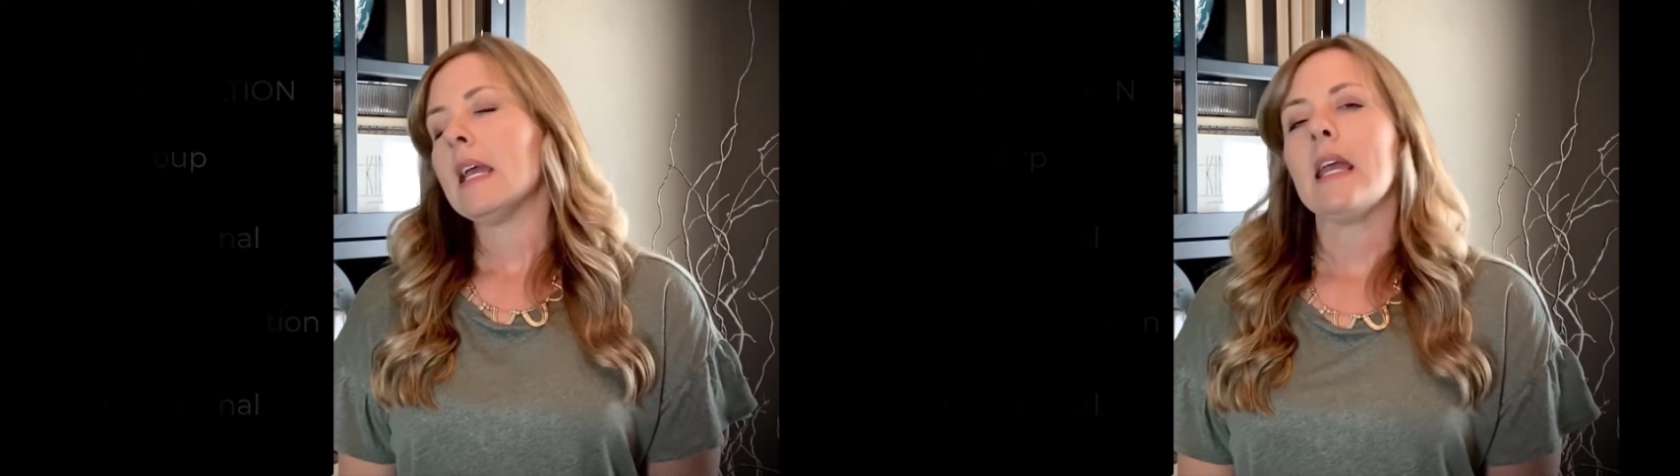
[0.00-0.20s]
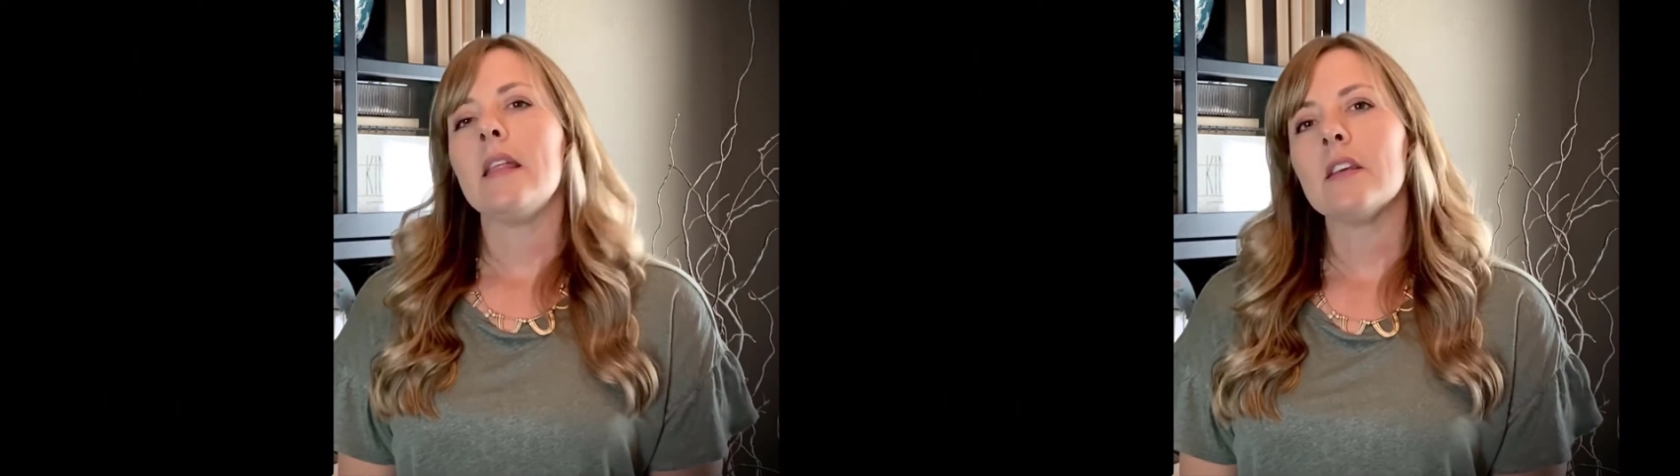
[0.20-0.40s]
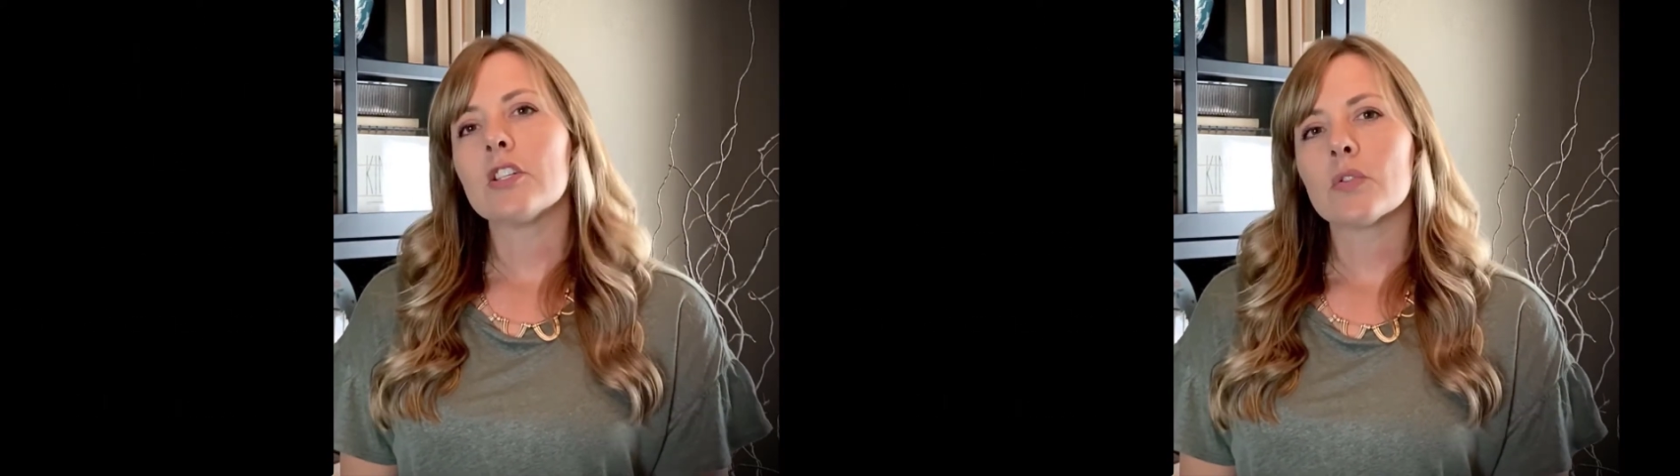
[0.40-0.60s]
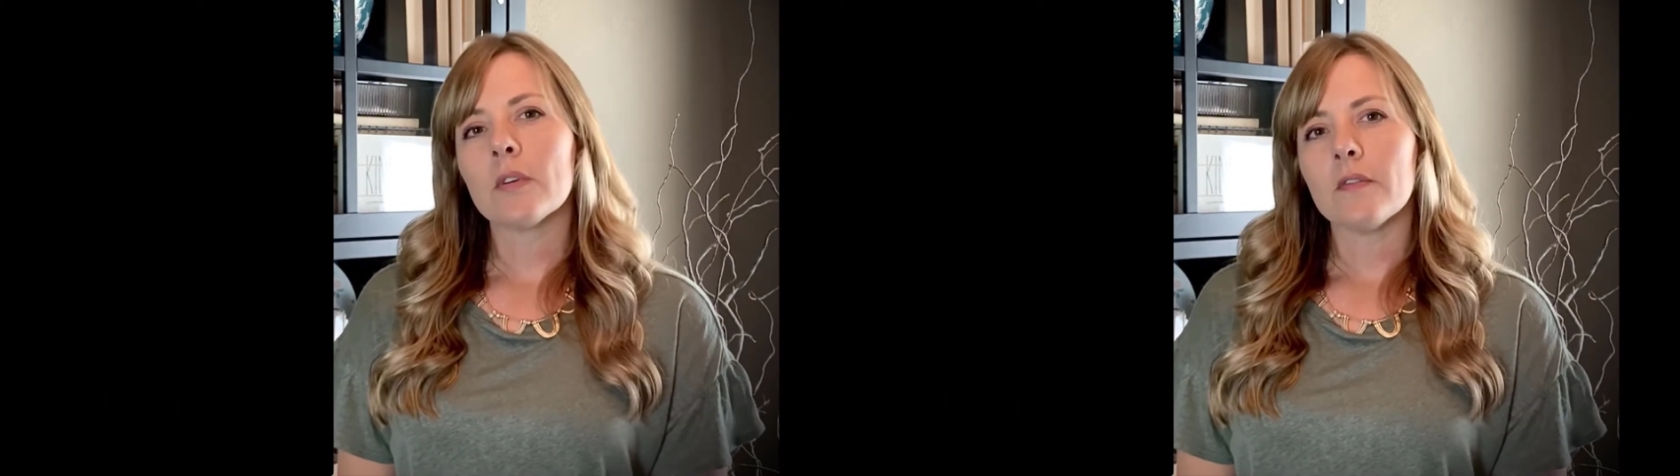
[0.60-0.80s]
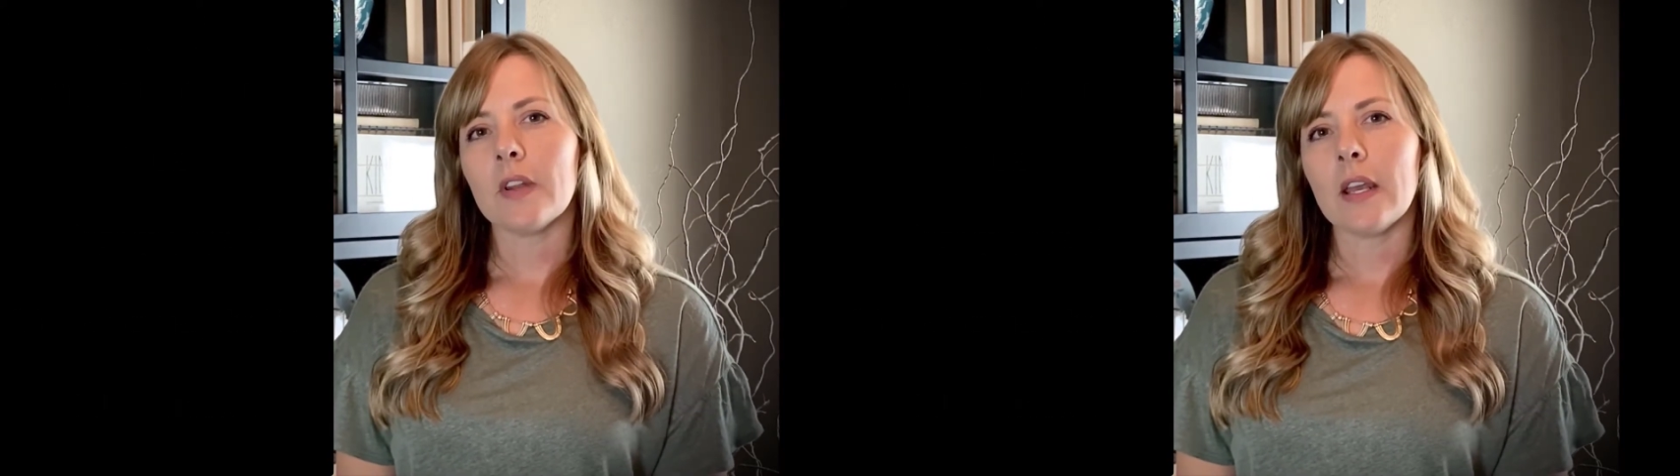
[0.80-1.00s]
In this
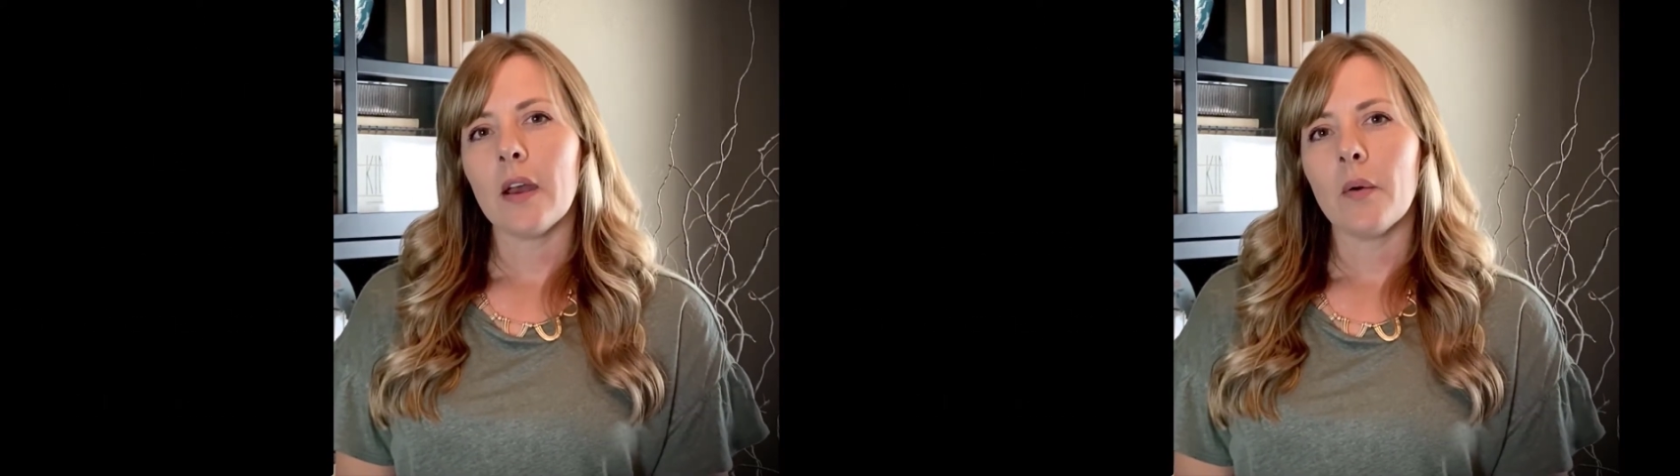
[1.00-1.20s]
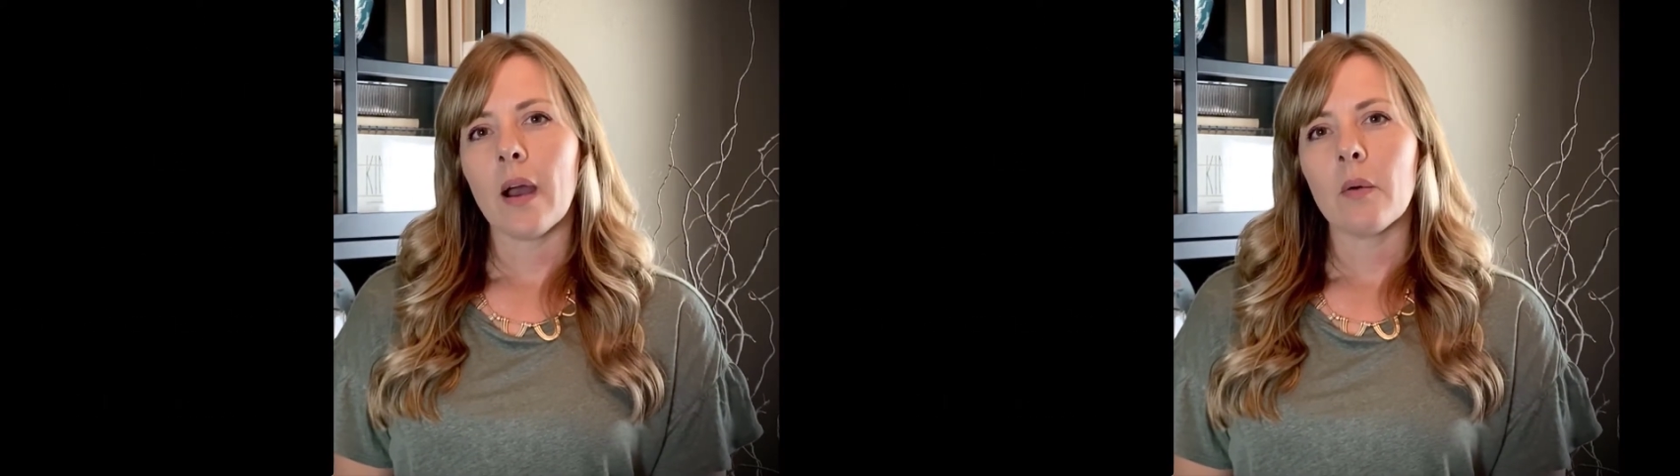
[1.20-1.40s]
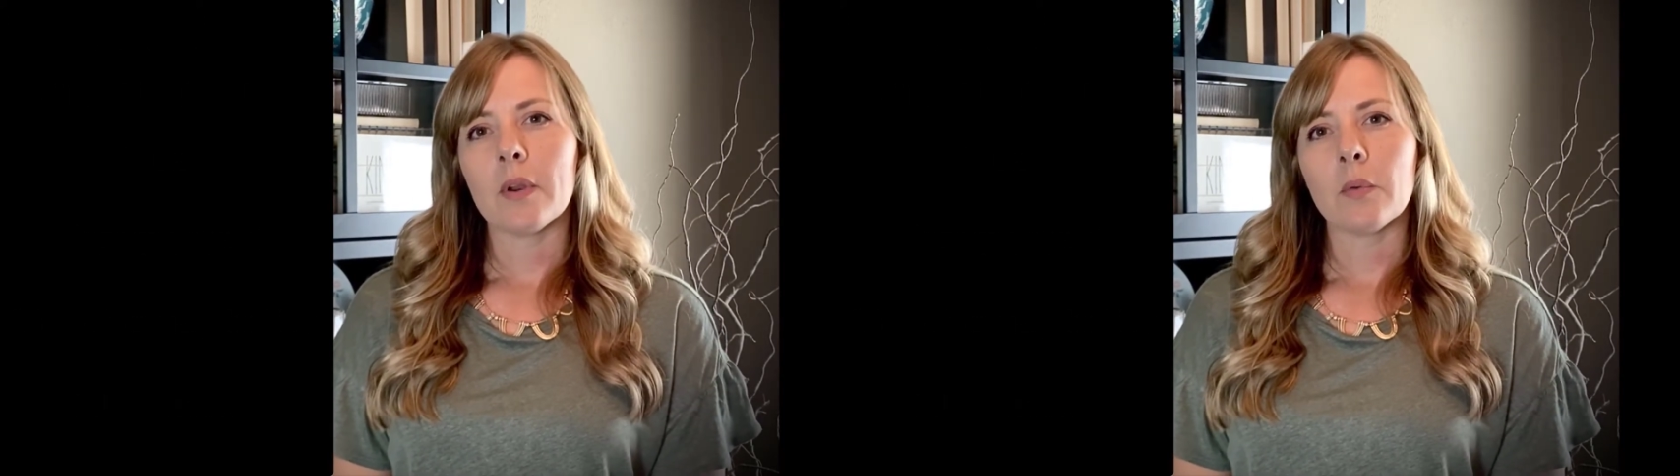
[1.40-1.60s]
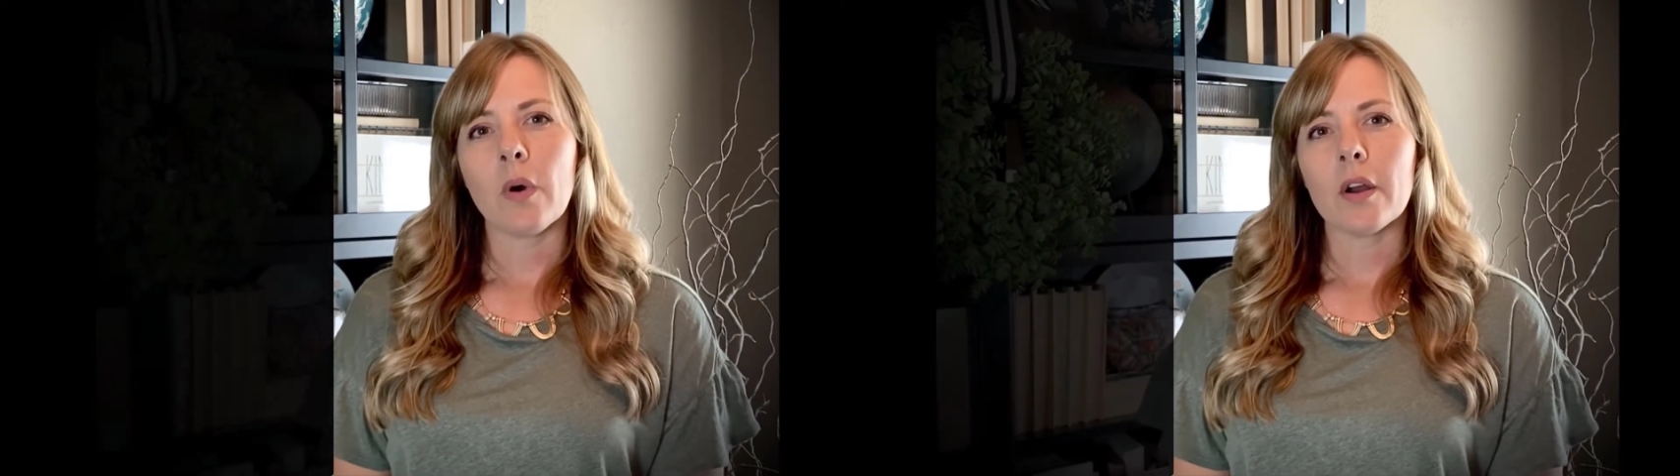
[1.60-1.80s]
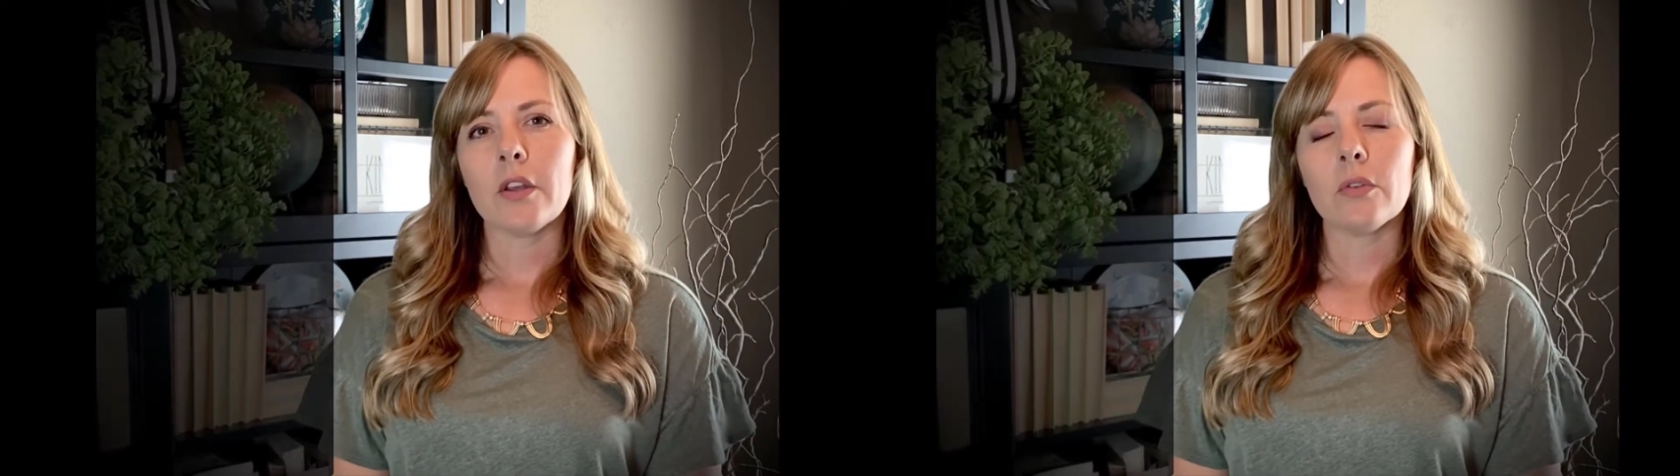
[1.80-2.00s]
short video, I want to
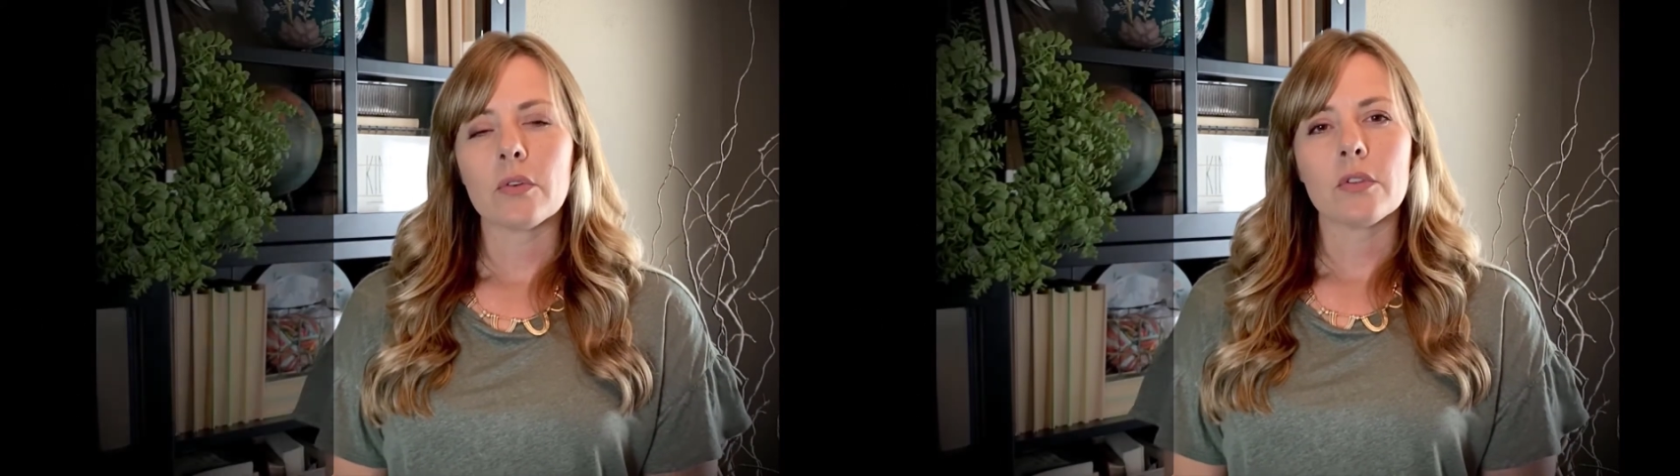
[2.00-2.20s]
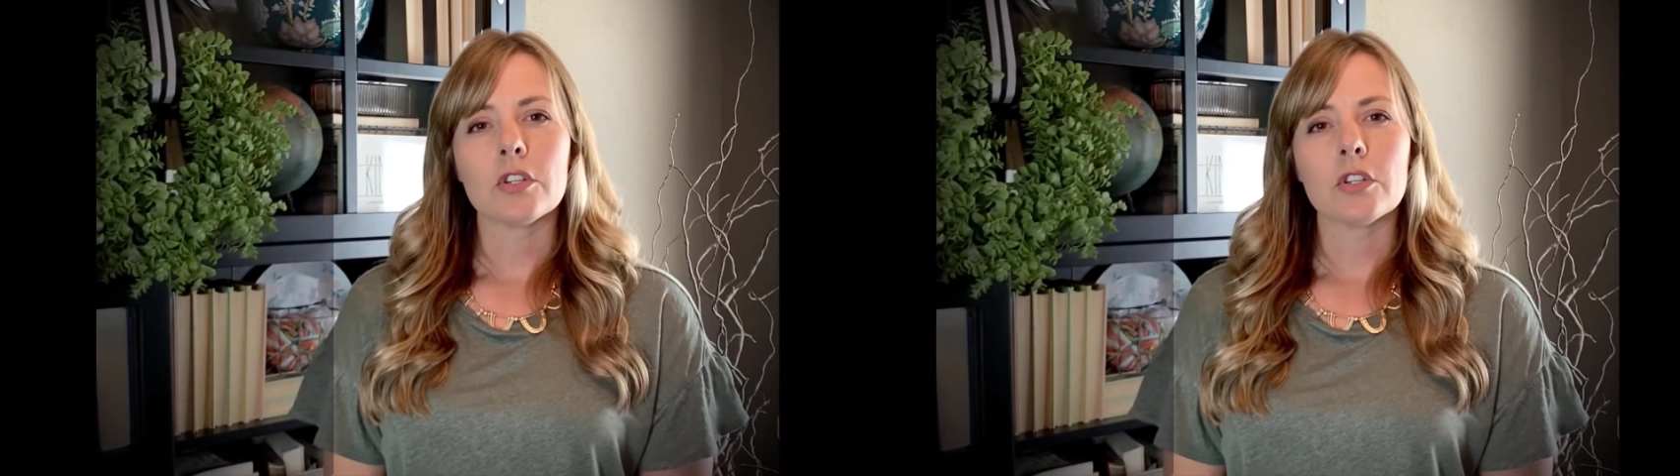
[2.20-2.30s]
walk you through